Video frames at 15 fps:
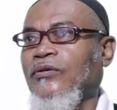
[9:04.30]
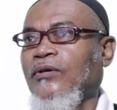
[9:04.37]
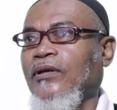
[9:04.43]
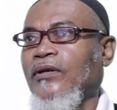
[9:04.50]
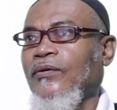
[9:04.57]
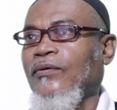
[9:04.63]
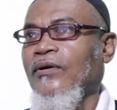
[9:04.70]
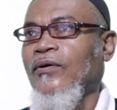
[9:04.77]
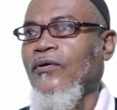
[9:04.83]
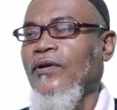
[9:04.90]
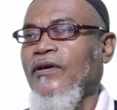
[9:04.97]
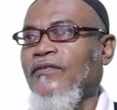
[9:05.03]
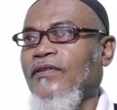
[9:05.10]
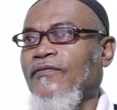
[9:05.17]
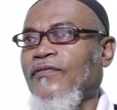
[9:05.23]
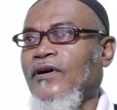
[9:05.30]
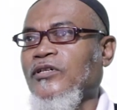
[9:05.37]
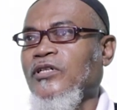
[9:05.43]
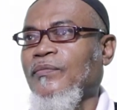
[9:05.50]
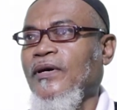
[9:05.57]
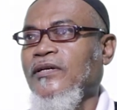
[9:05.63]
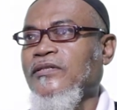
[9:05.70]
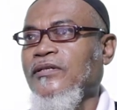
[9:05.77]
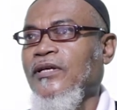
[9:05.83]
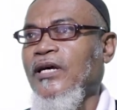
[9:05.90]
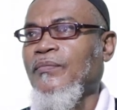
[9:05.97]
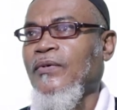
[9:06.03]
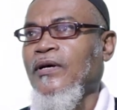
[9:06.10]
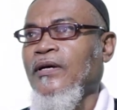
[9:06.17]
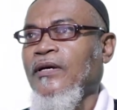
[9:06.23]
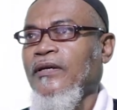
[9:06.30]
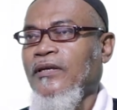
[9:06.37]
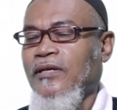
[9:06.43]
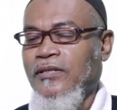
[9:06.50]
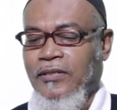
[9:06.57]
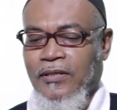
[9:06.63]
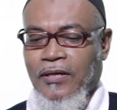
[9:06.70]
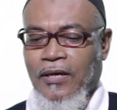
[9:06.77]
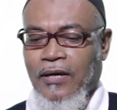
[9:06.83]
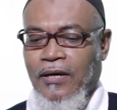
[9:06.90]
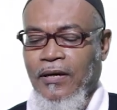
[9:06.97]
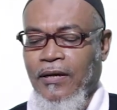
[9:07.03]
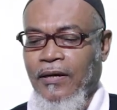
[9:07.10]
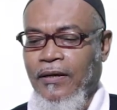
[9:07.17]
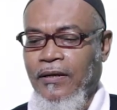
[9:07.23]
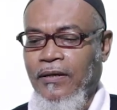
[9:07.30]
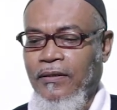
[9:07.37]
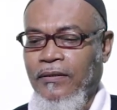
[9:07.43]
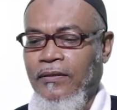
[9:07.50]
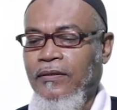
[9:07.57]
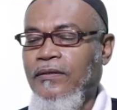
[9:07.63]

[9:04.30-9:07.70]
actually we are calling the function by its name. Just say add.